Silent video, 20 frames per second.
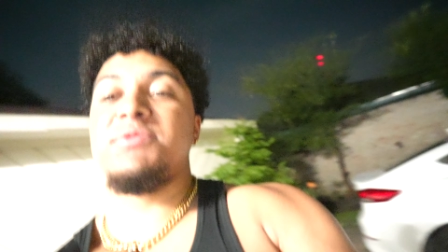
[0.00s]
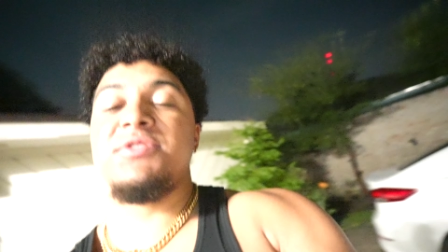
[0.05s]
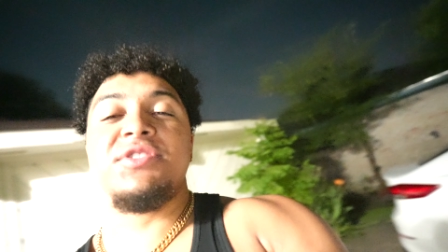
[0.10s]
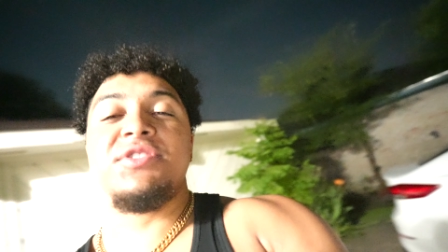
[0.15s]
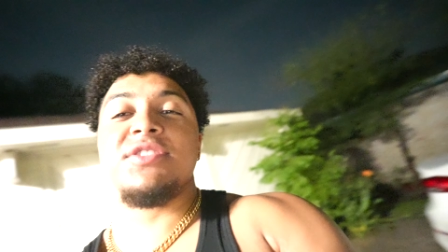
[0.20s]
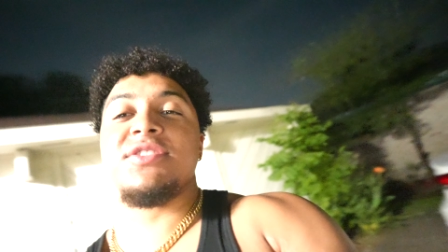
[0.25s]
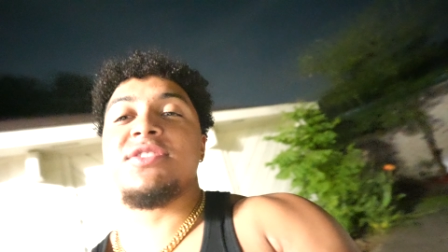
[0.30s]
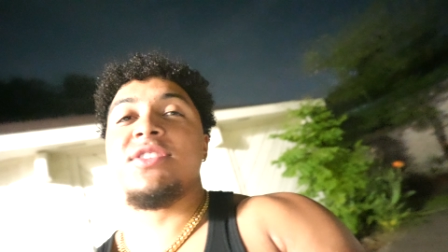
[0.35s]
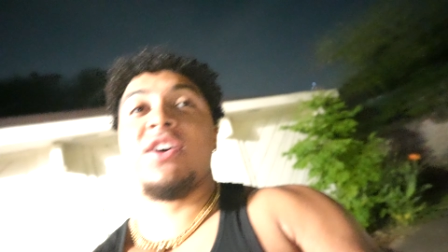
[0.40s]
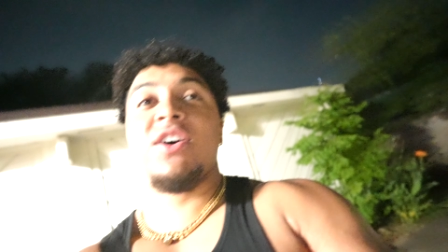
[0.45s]
you
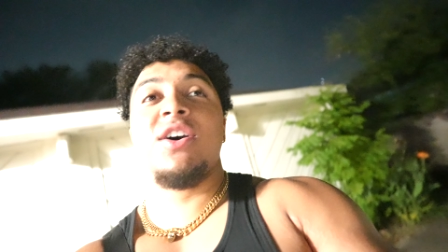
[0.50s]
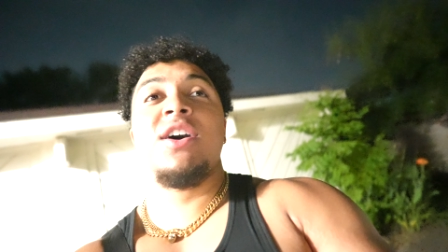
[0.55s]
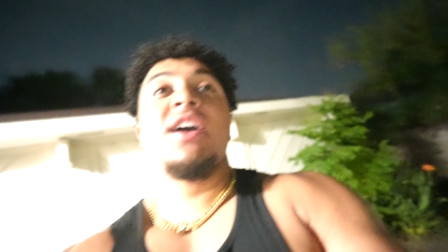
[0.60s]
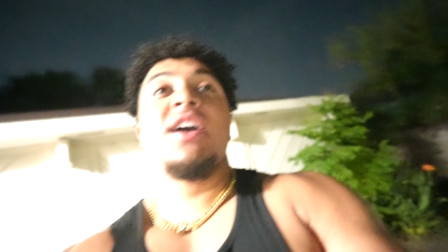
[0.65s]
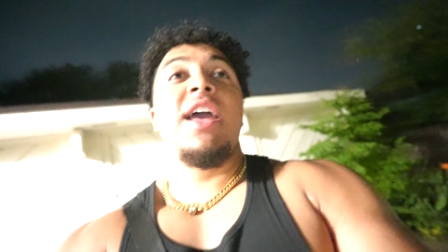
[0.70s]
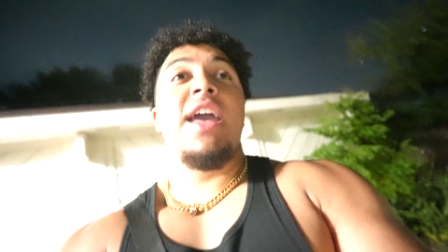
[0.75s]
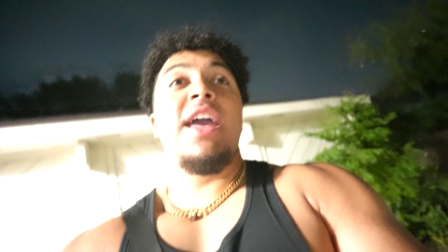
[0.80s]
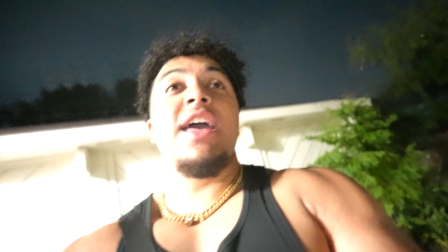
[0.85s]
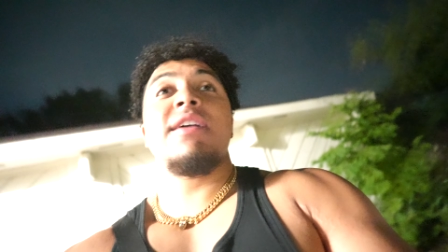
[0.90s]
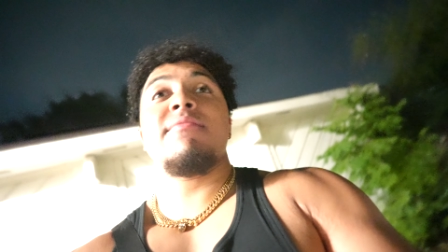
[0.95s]
just saw.
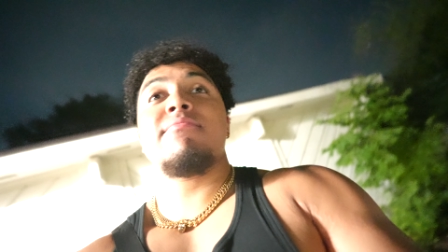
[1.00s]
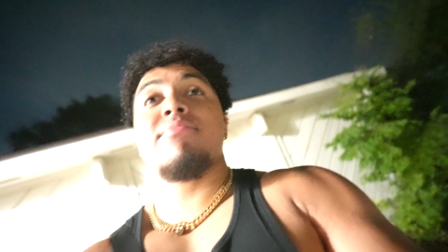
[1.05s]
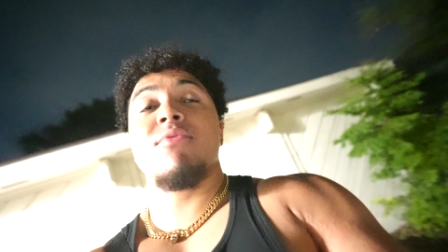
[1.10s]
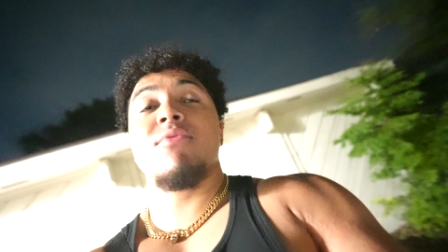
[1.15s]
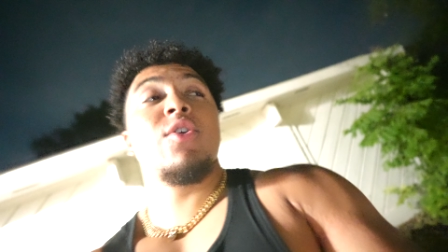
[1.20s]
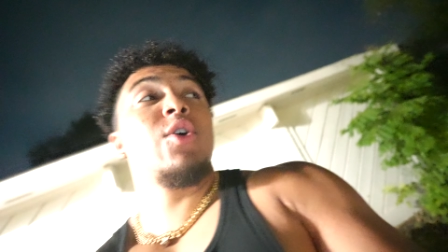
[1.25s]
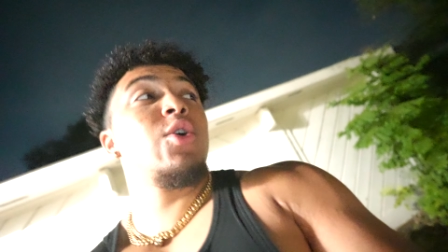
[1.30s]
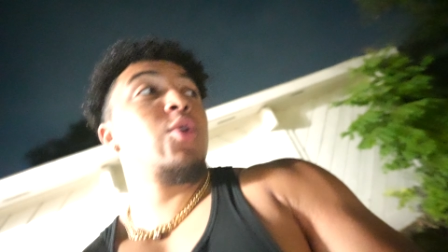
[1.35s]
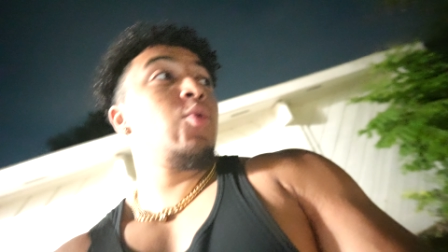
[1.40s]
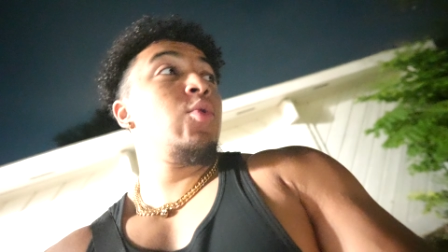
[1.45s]
And
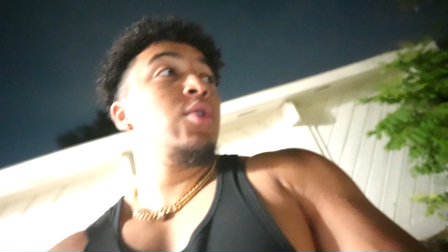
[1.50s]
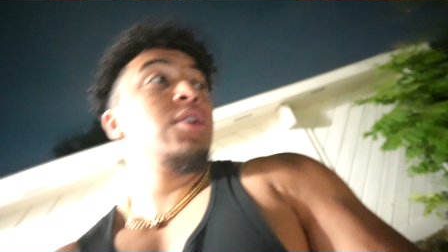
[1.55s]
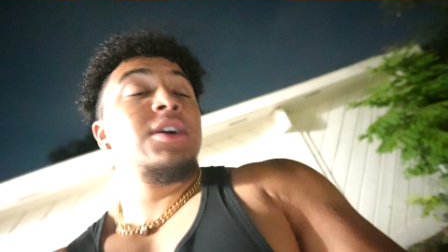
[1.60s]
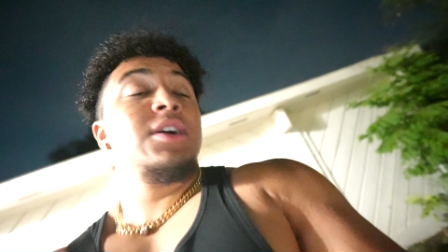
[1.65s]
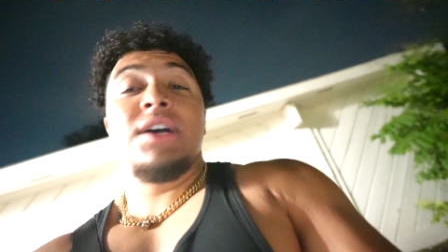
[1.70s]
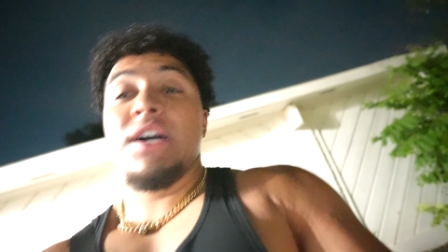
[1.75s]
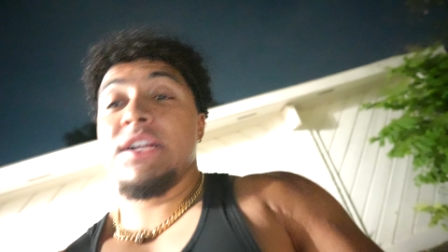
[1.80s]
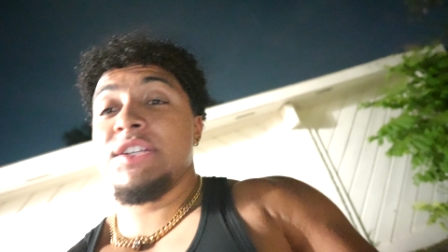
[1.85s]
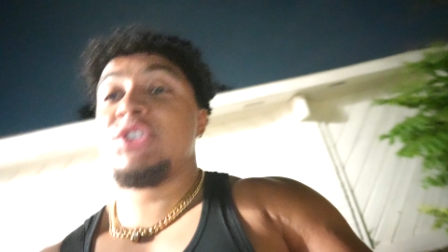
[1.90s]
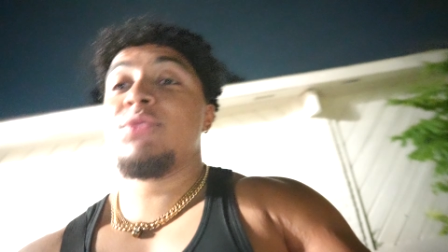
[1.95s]
bro,
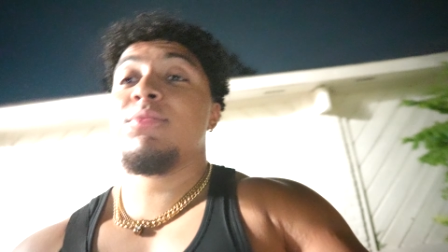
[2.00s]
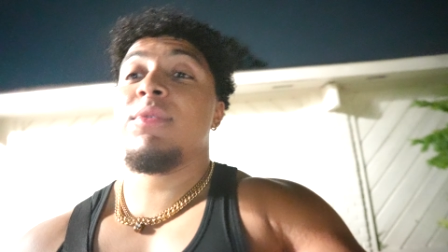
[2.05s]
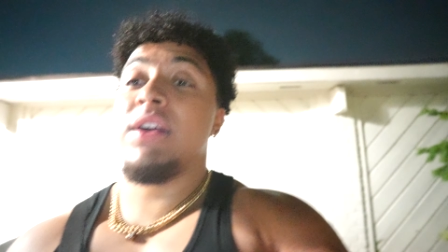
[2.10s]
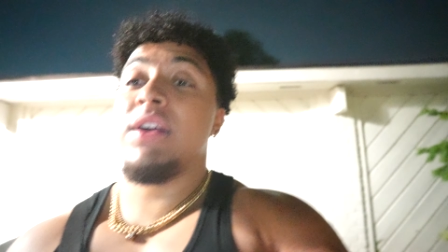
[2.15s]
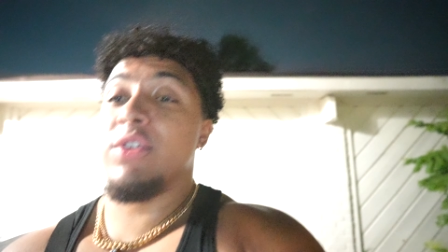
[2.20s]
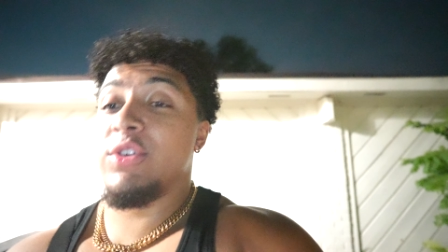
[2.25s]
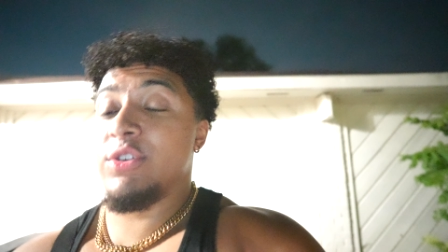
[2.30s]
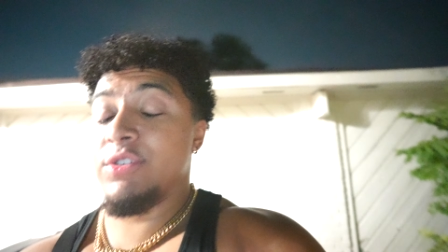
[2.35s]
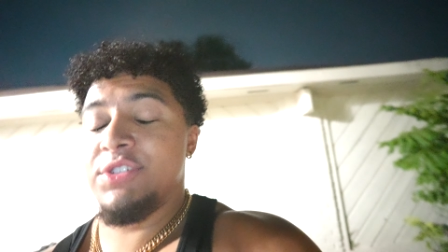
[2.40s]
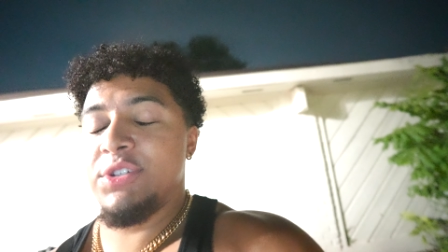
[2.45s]

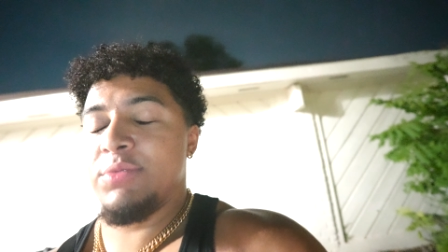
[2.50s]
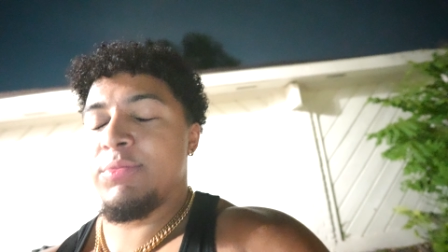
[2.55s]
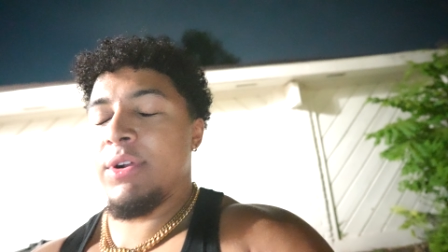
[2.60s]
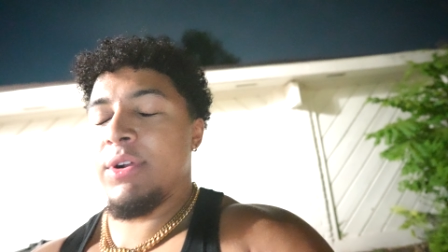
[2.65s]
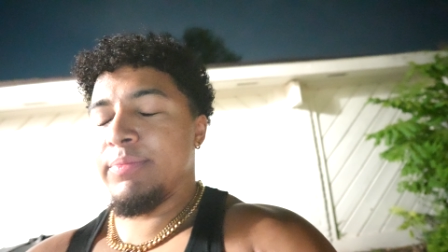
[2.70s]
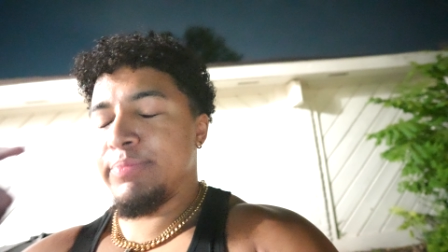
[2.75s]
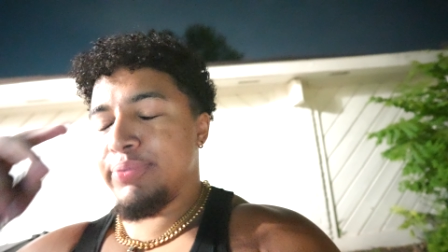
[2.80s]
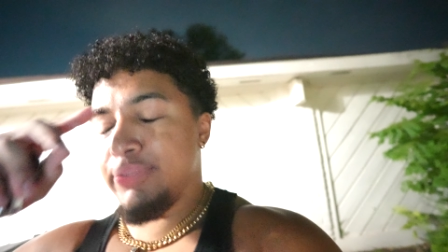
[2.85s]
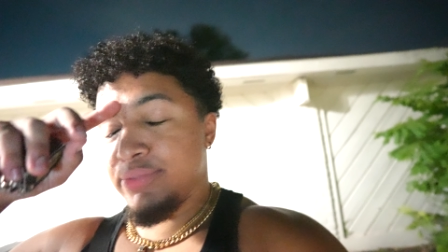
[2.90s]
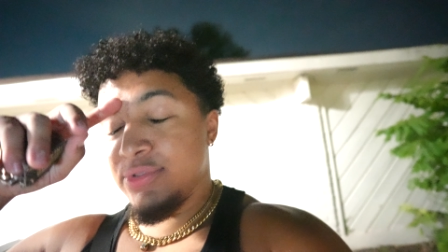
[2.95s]
Jamar or Jamar